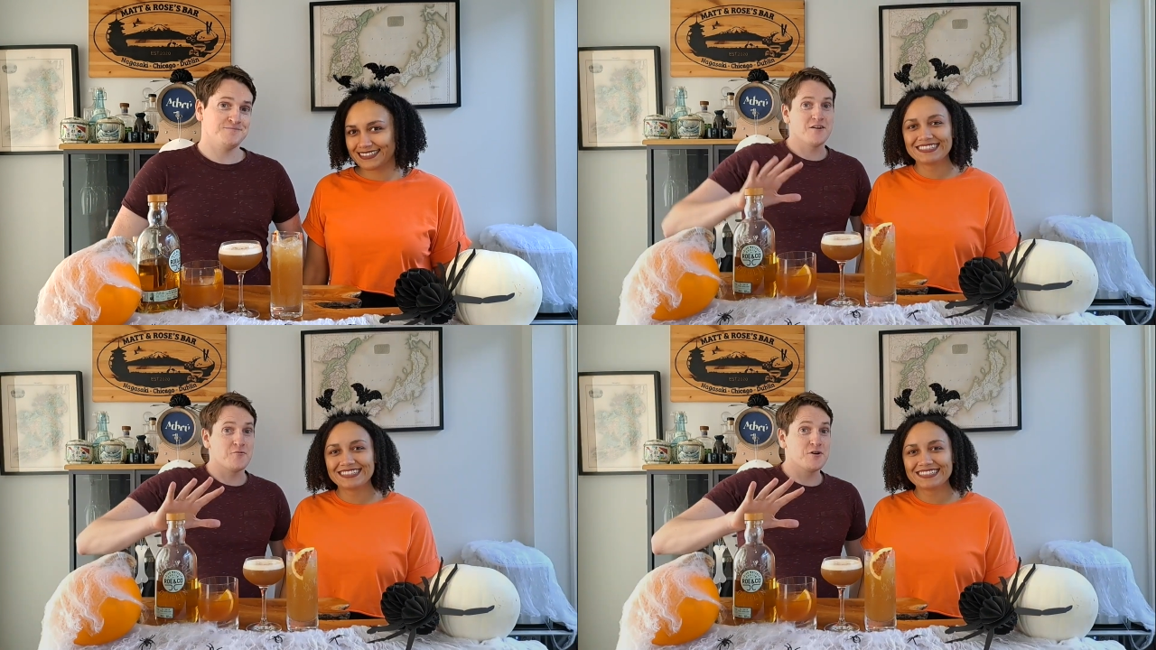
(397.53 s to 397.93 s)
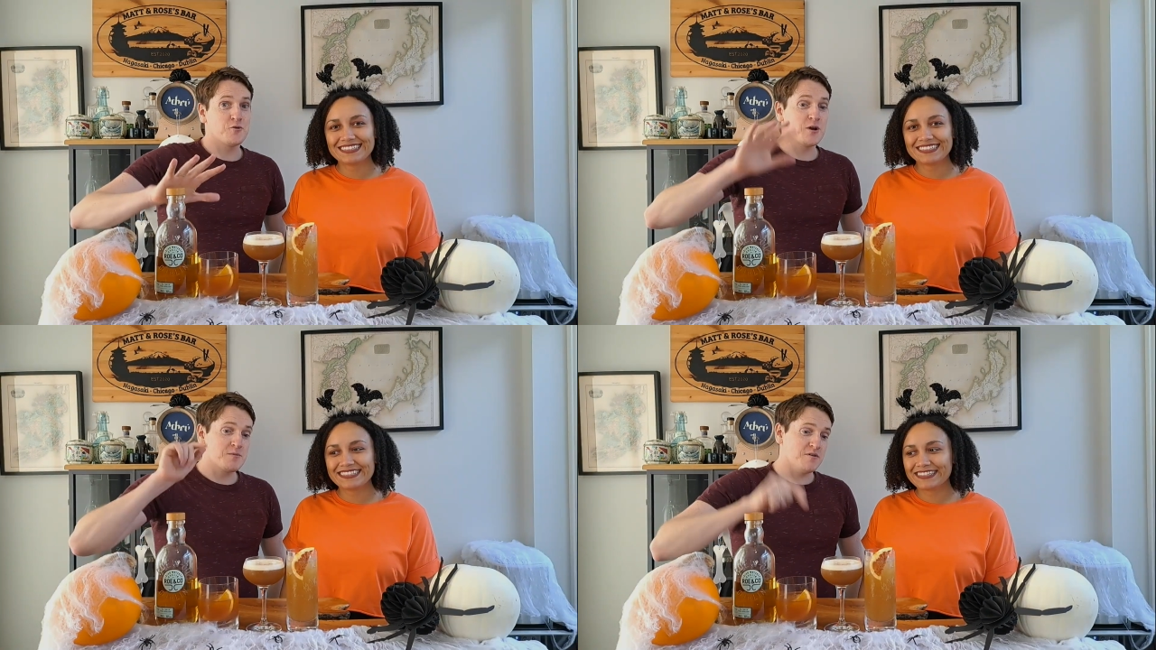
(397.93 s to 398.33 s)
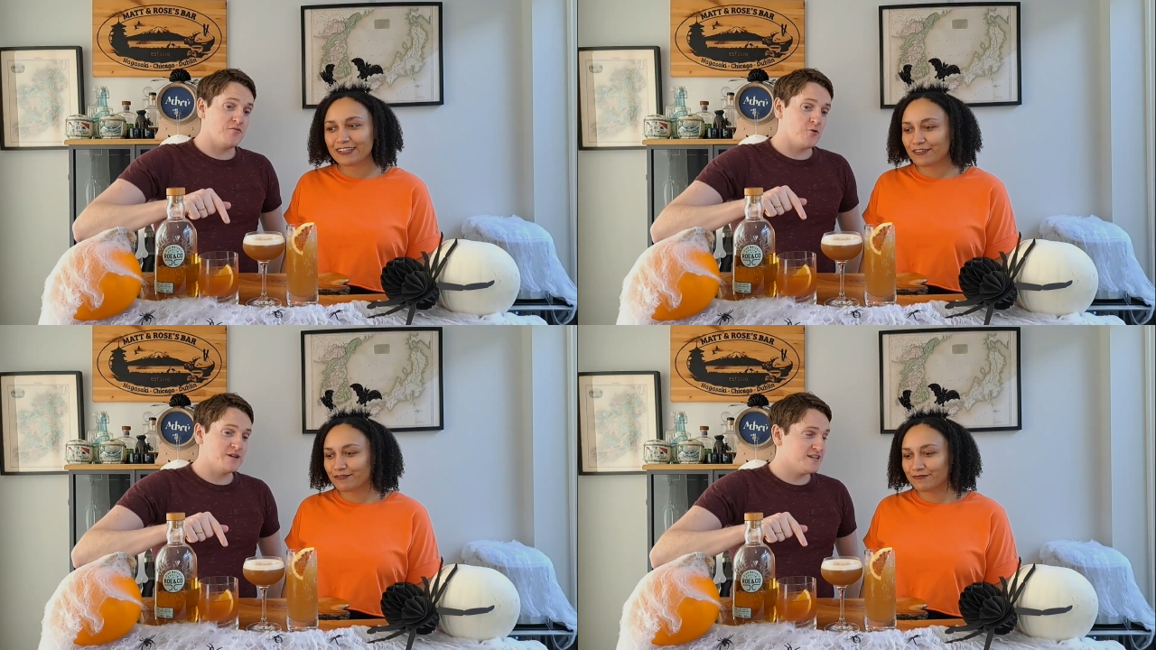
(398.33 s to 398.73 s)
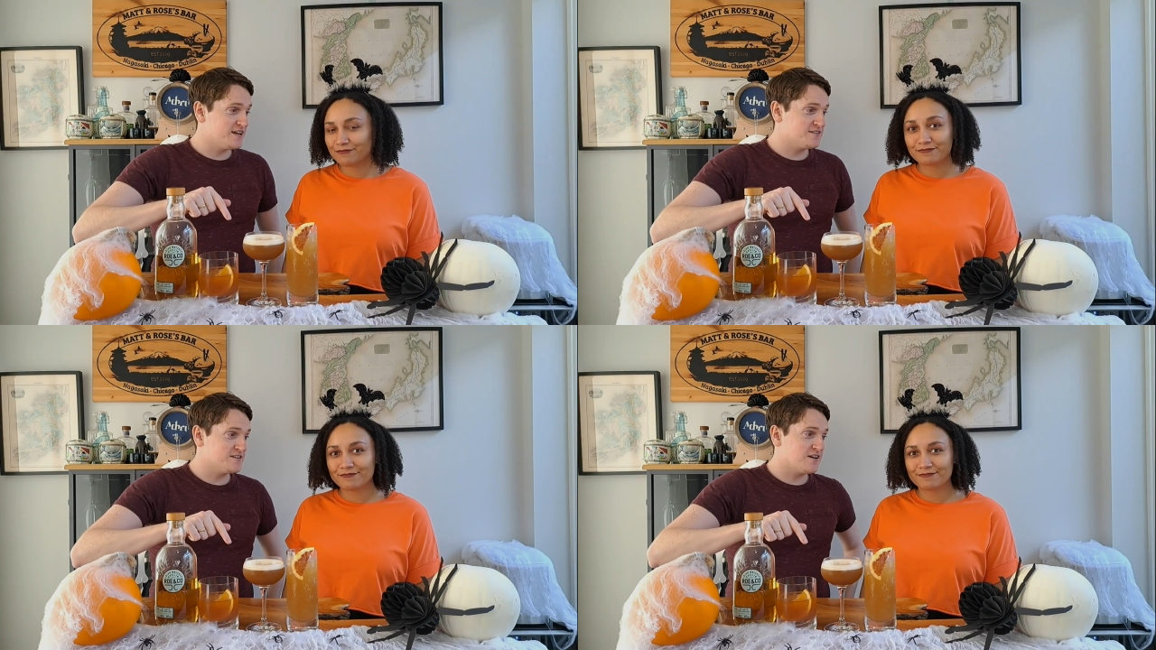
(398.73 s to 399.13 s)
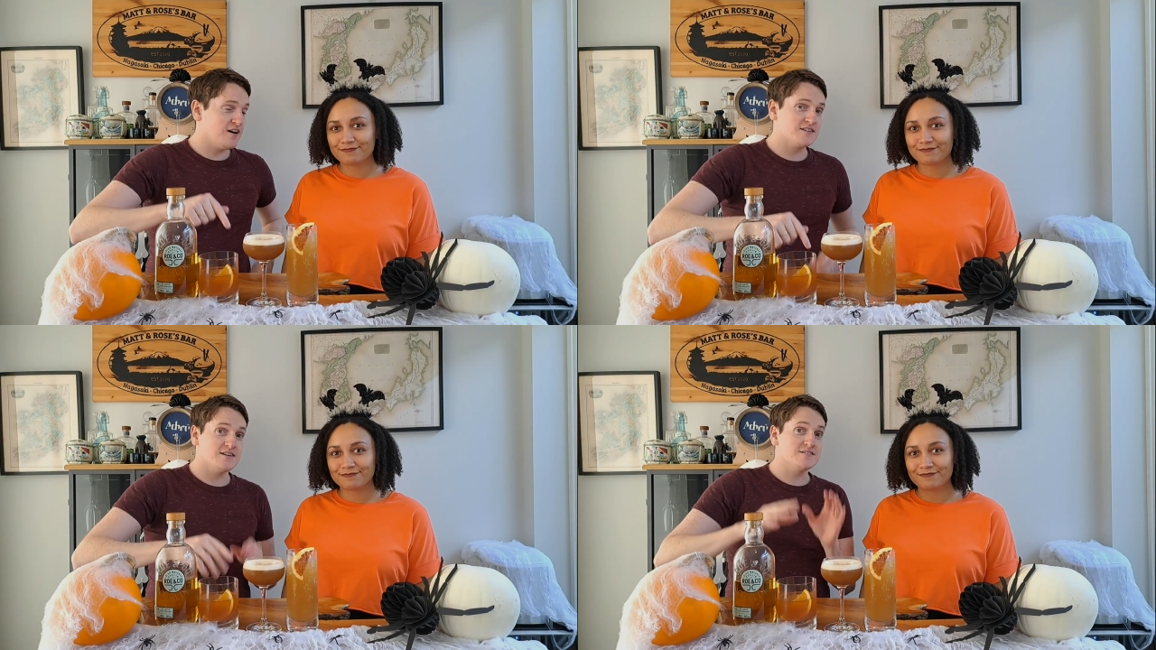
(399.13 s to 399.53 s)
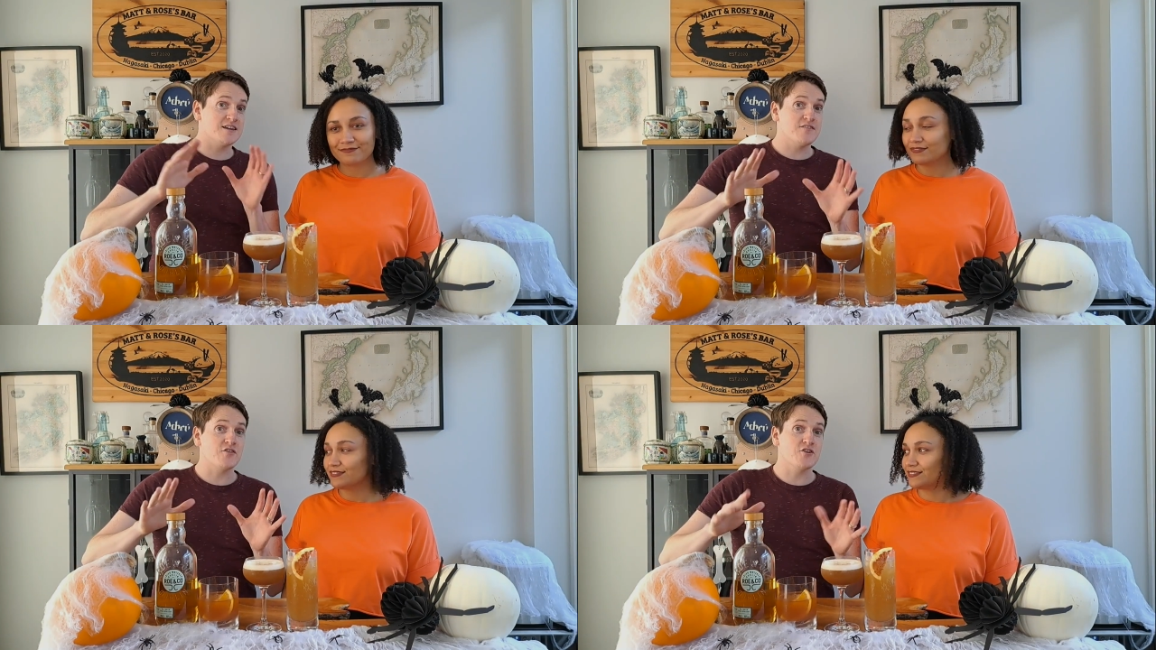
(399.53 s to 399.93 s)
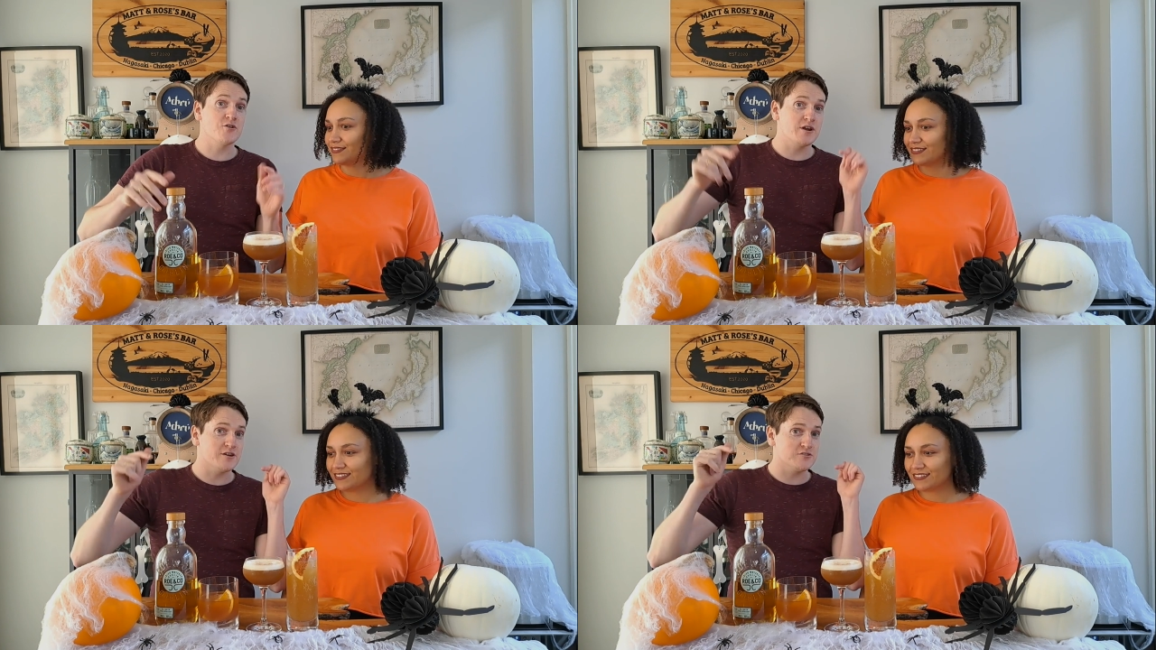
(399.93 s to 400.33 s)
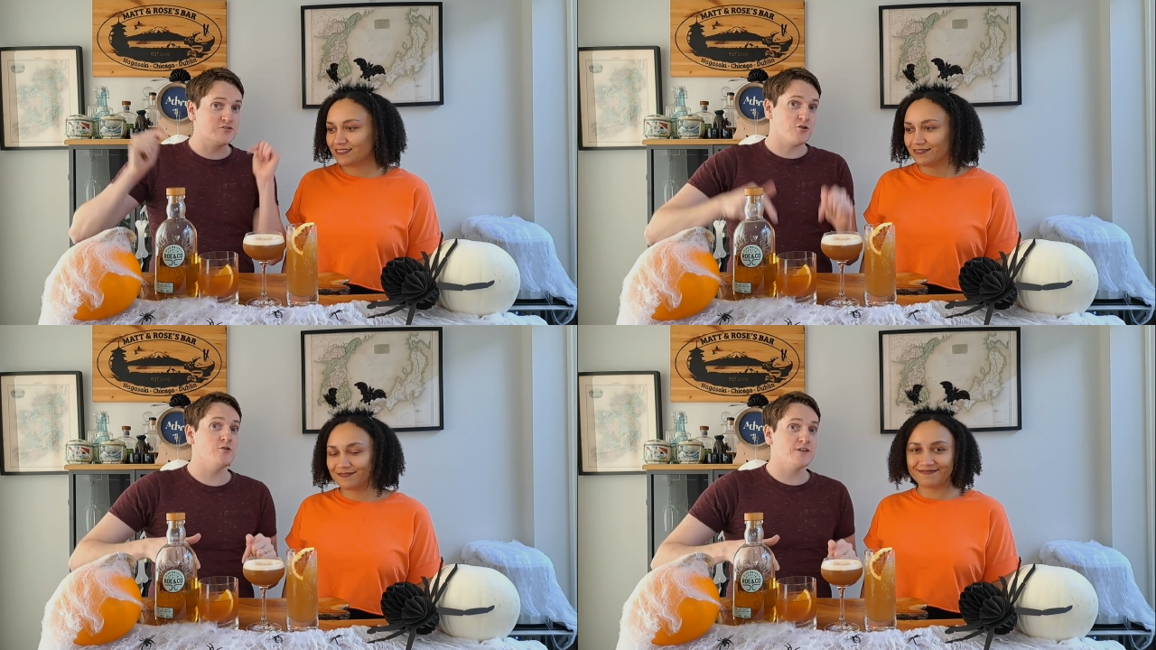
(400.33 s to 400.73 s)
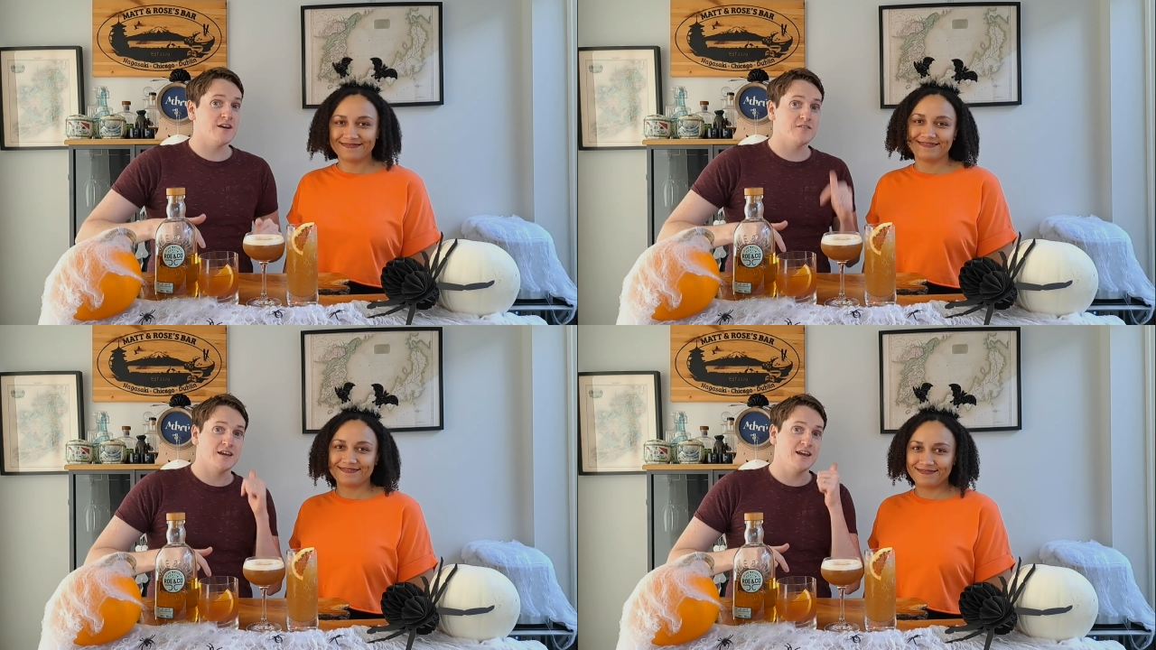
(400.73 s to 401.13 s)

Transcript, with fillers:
Speaker 1: Now real quick before we taste these cocktails, if you're new here, scroll down,